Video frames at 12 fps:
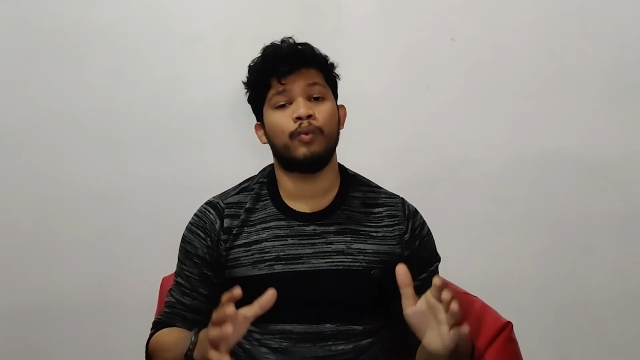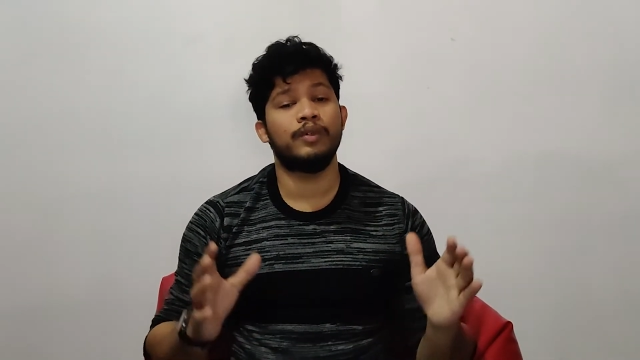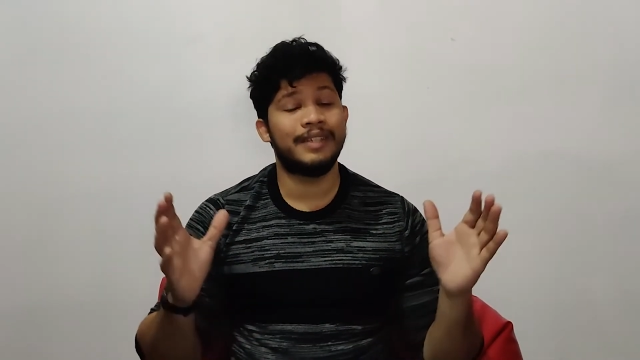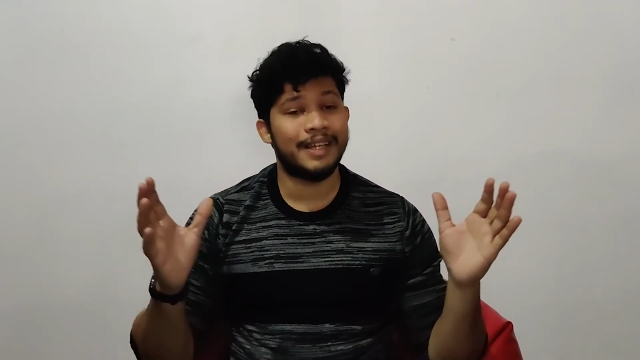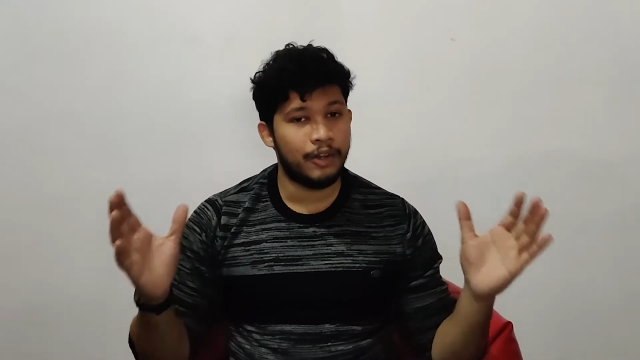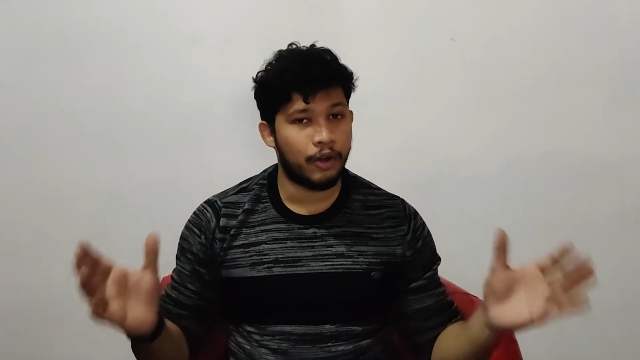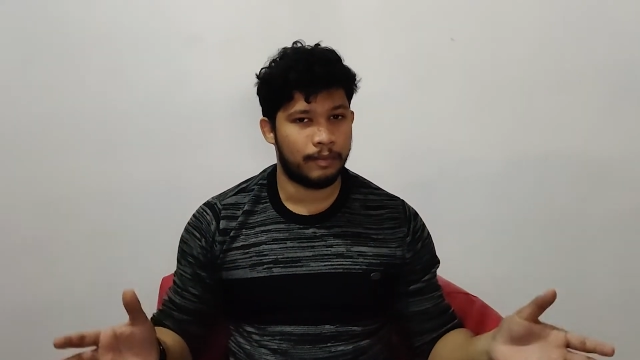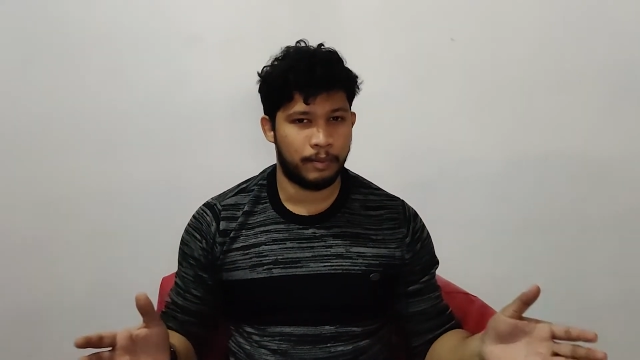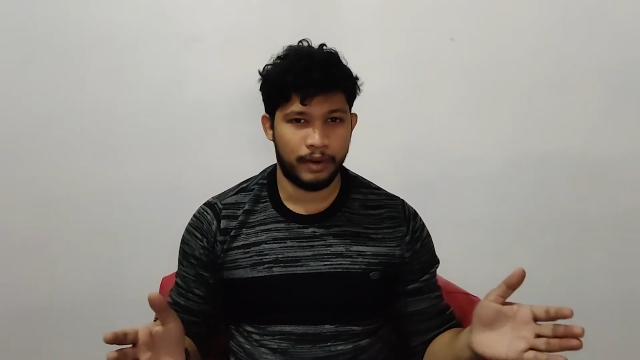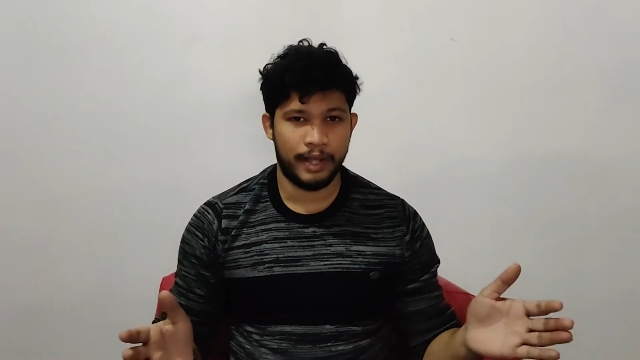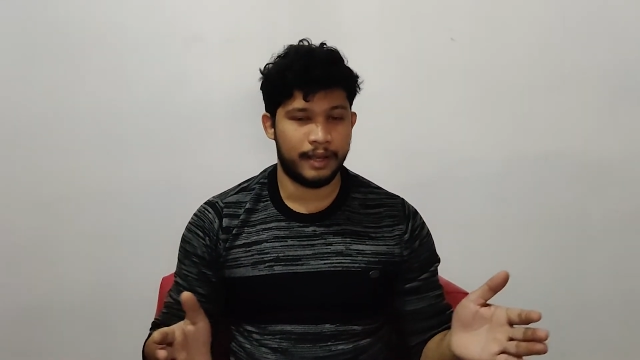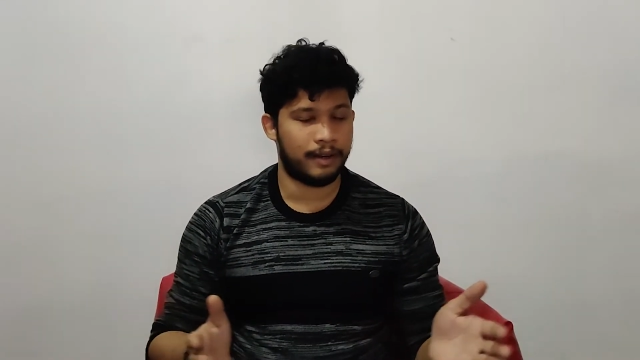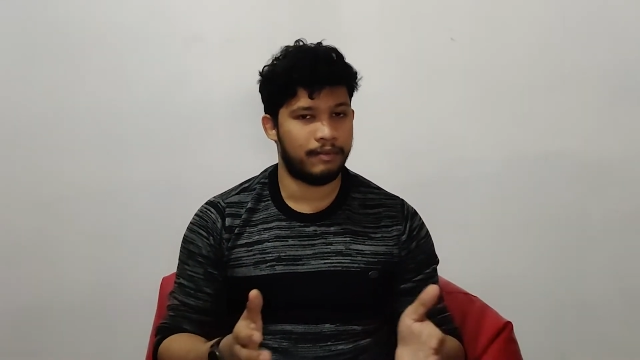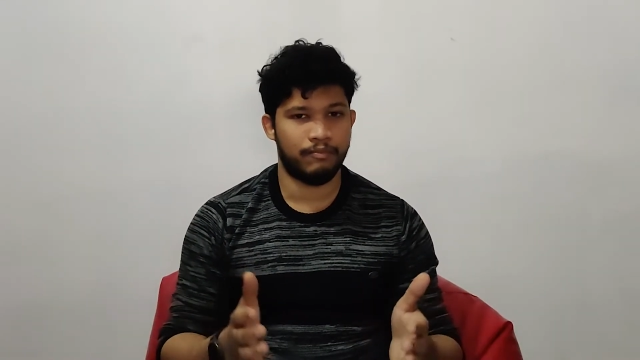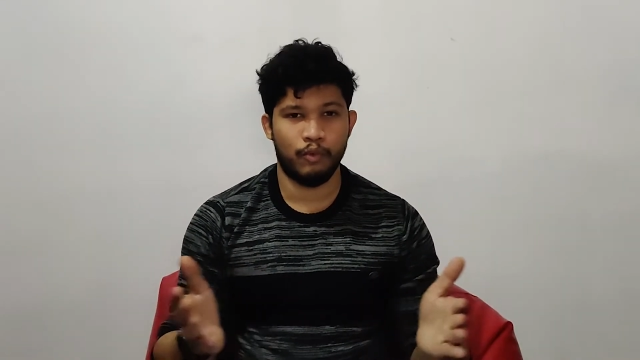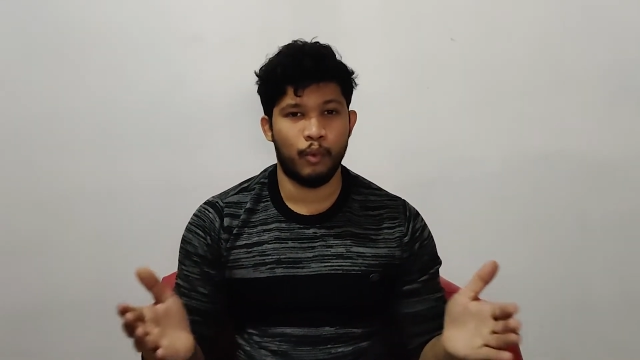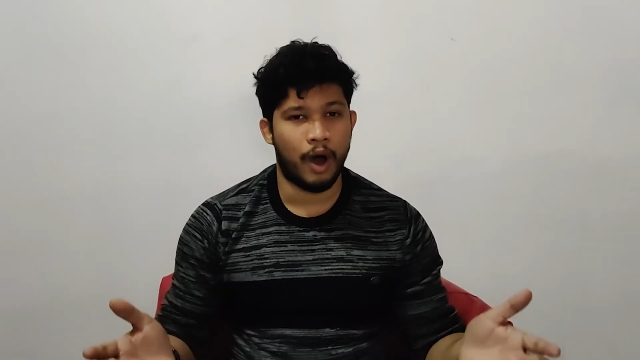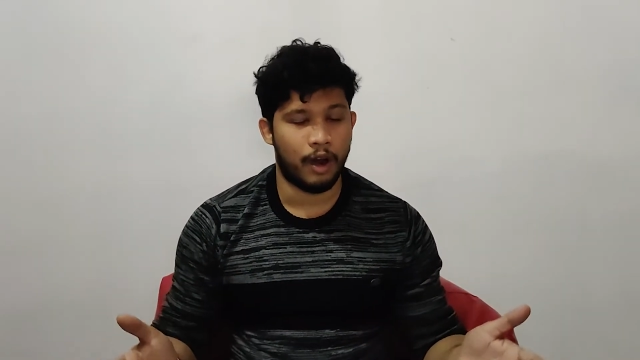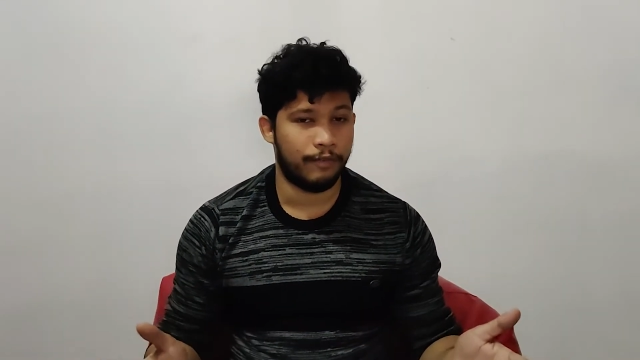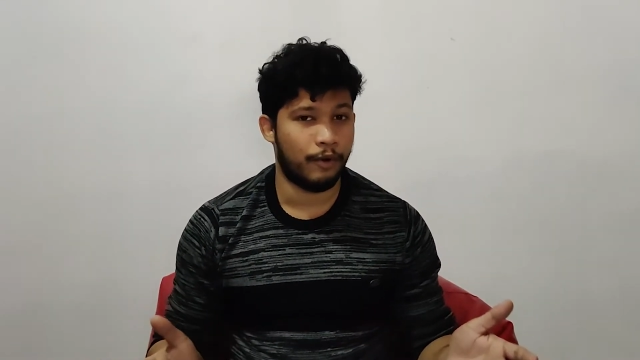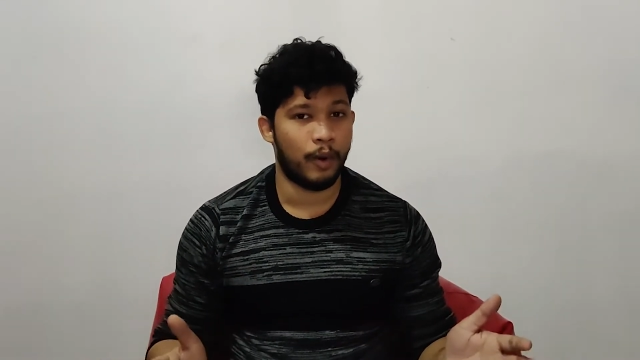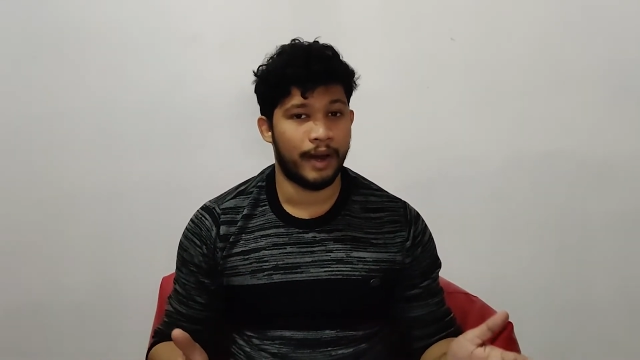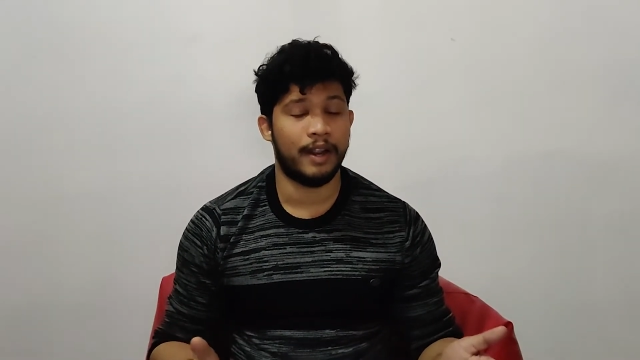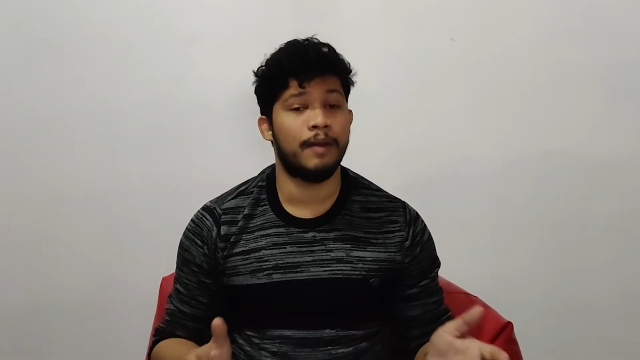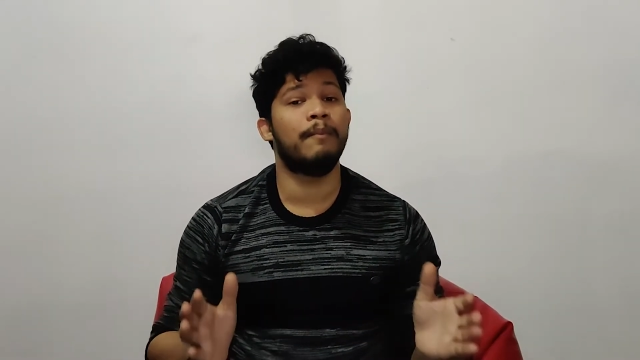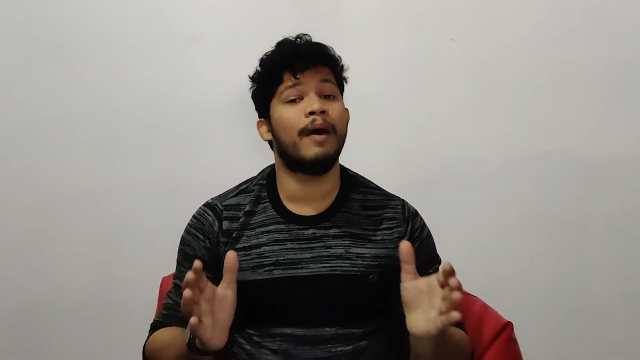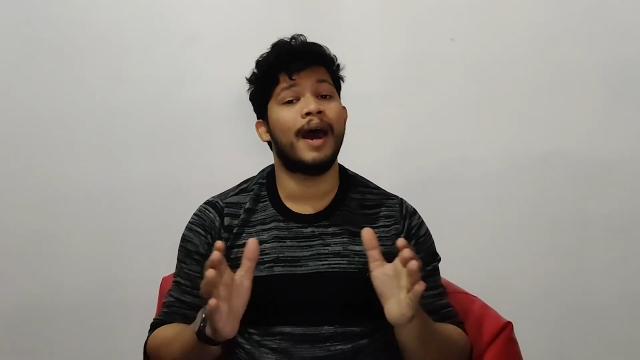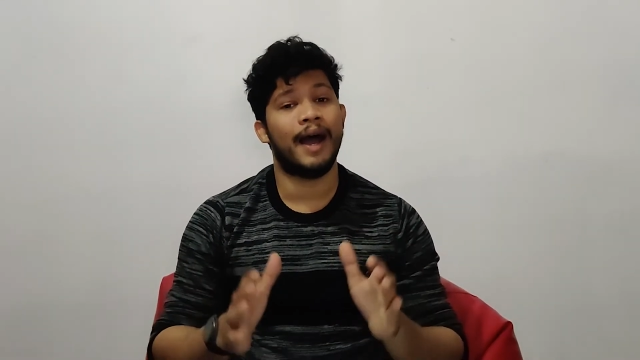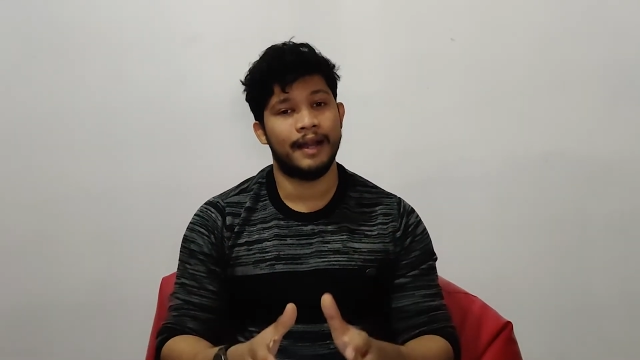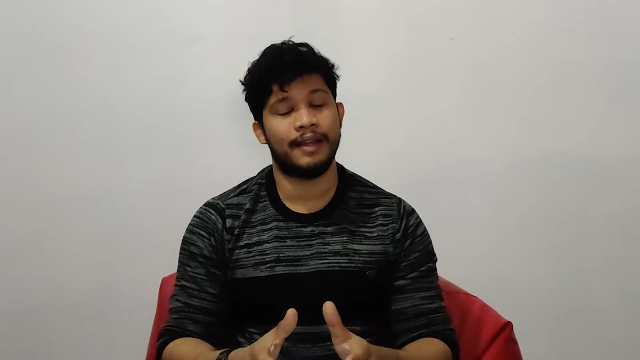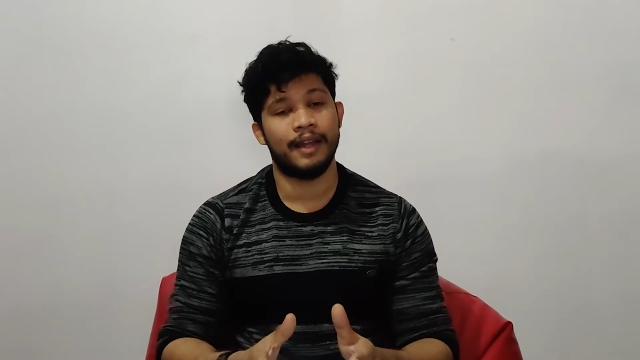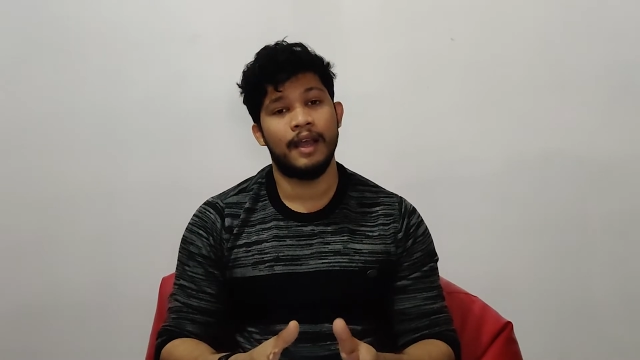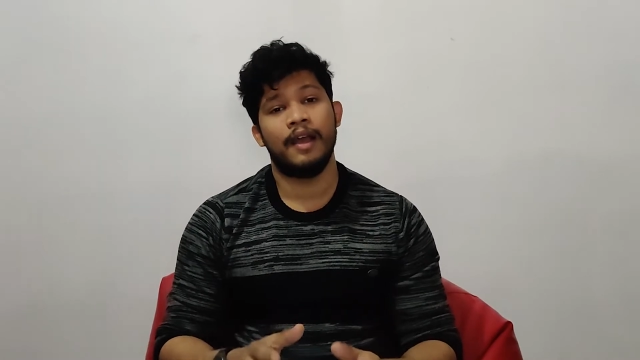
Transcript: did not predict Wuhan 400, but